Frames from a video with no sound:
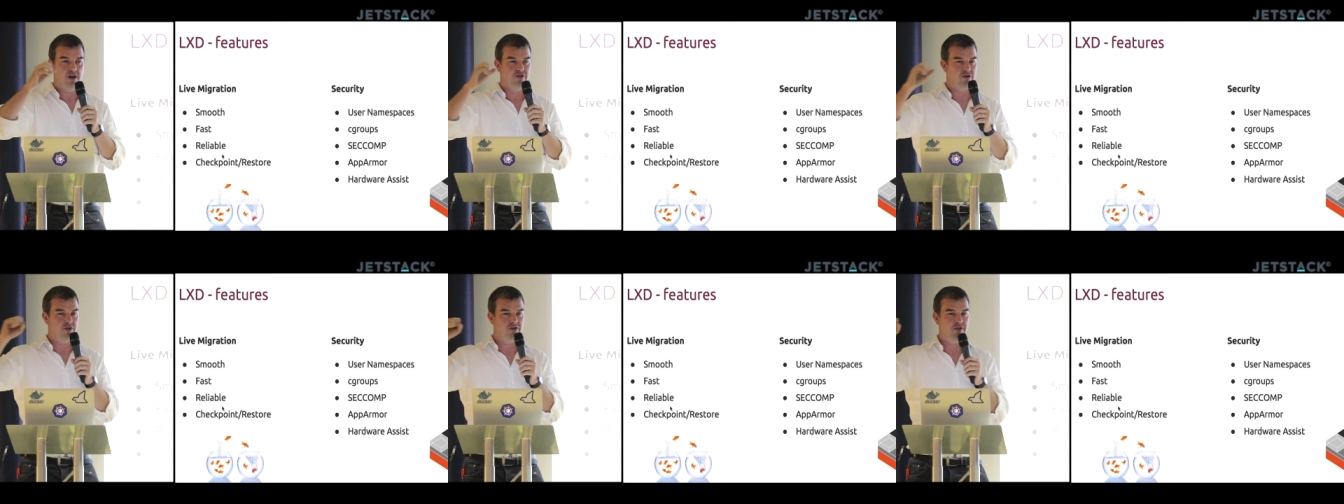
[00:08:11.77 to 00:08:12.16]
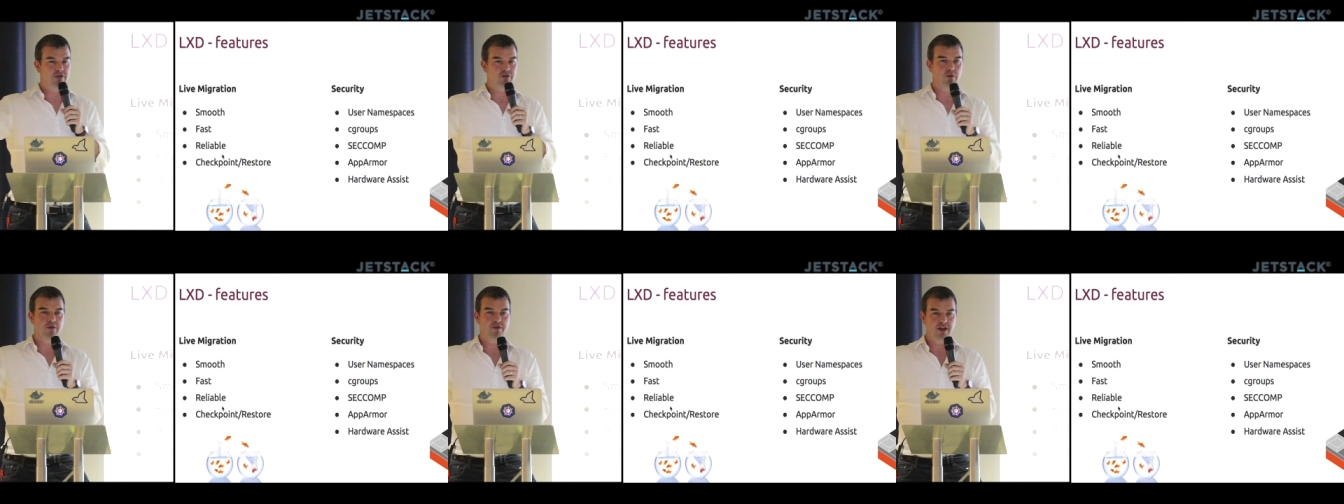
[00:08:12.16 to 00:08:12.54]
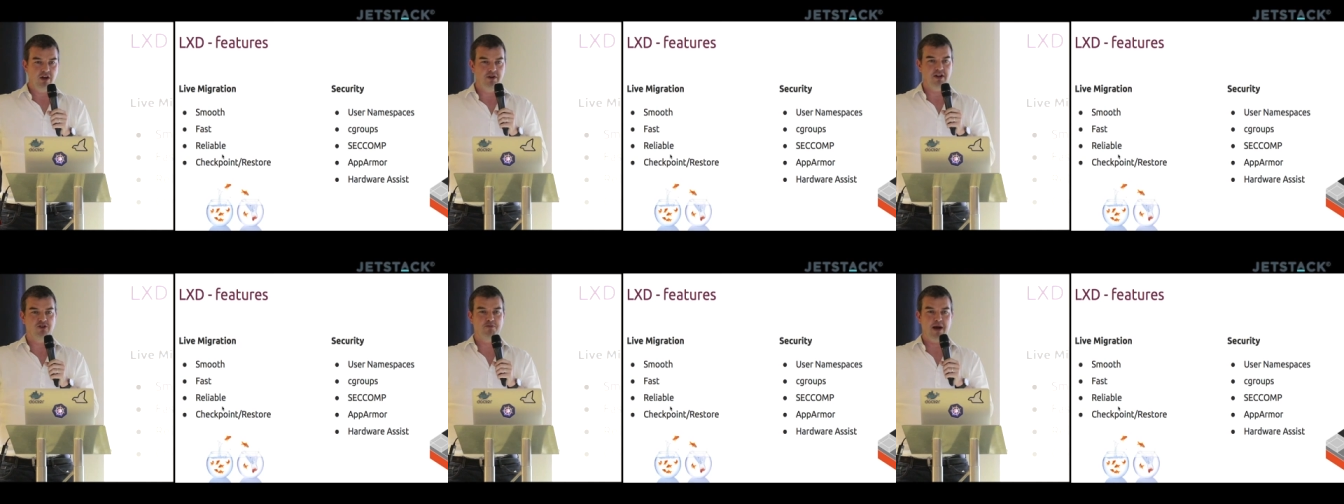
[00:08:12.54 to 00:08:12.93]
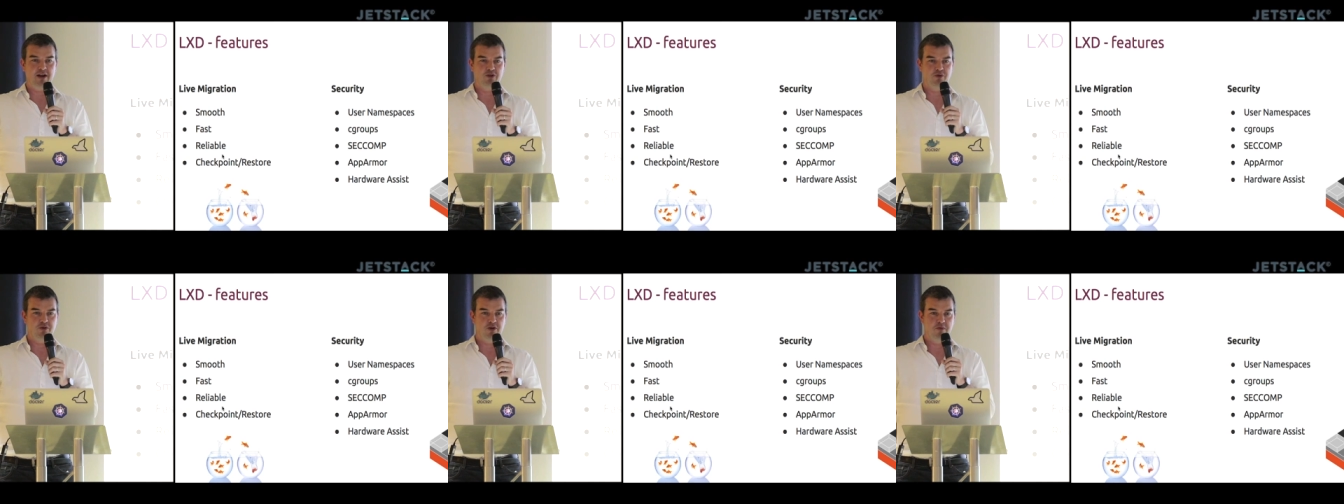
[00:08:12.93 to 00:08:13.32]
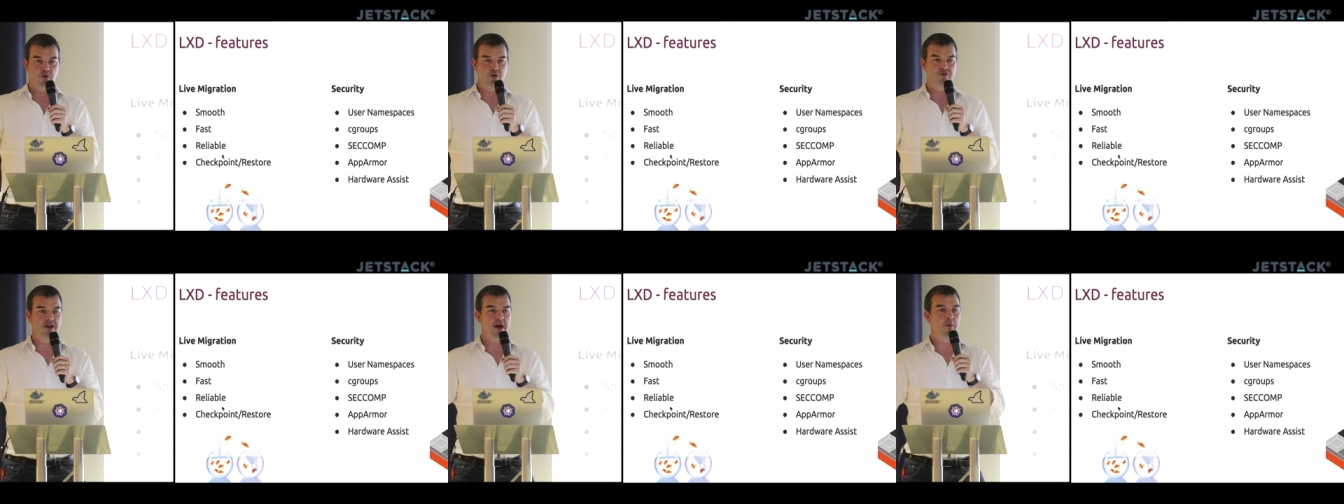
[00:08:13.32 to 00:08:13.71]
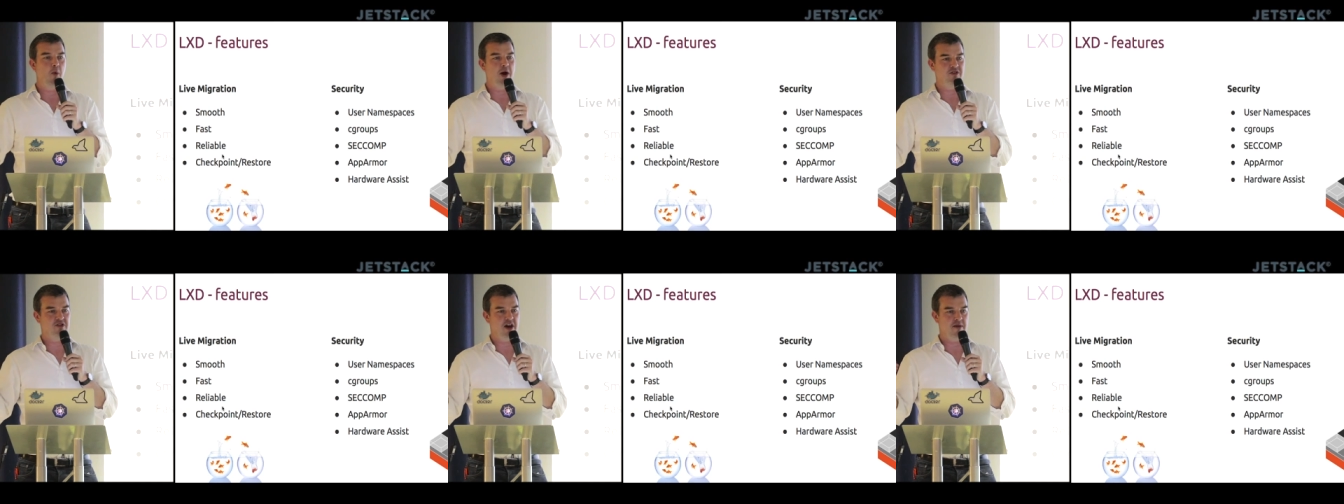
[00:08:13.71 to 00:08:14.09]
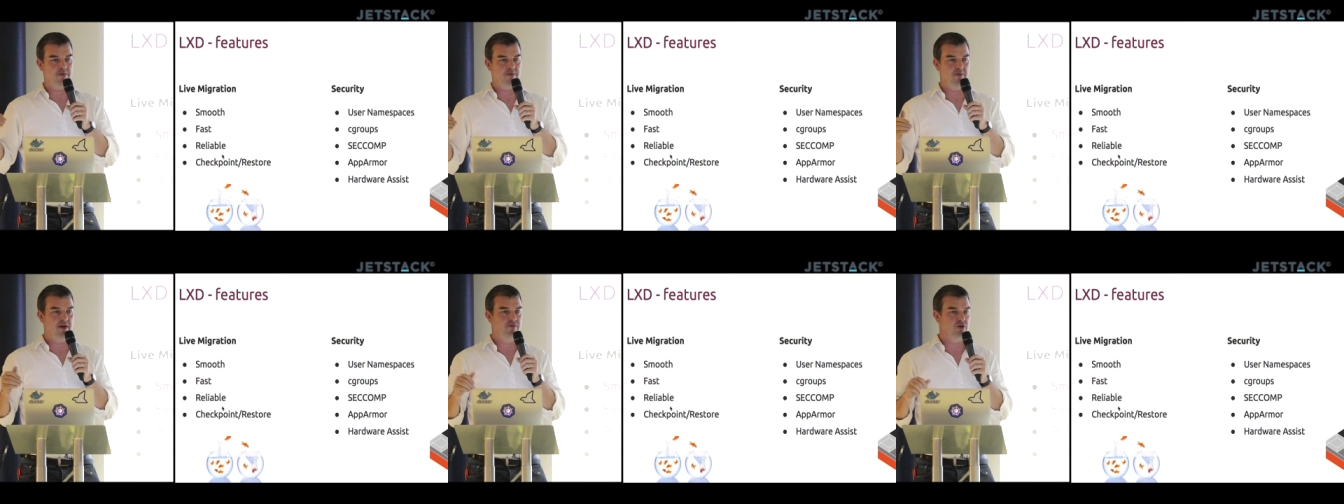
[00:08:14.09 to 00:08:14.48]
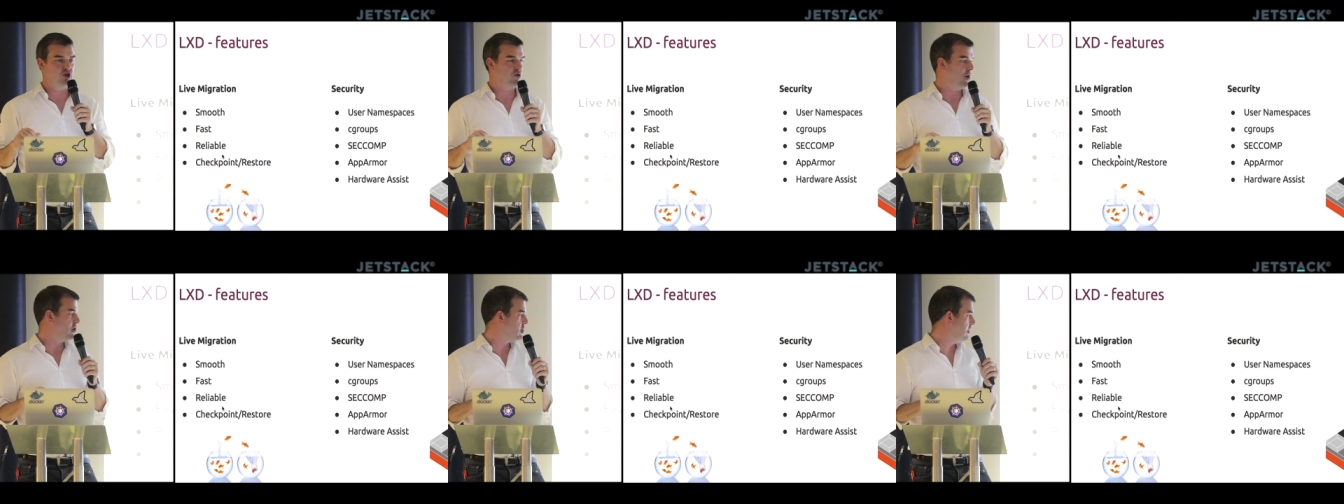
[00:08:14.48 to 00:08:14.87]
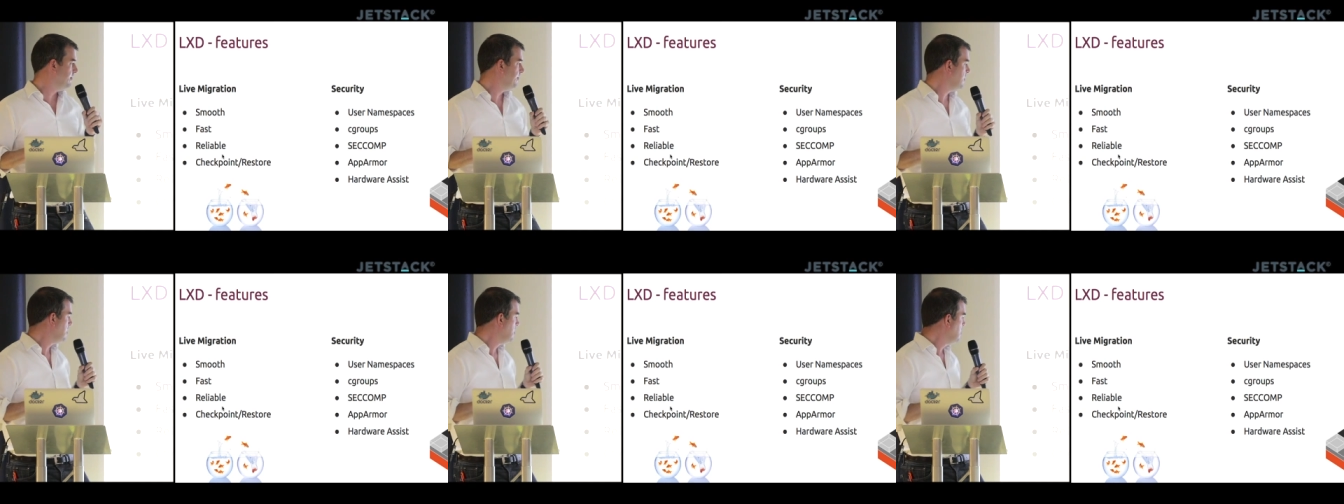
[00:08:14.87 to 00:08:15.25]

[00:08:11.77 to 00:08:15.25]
So this is the sort of thing you'd expect of a more VMware type infrastructure.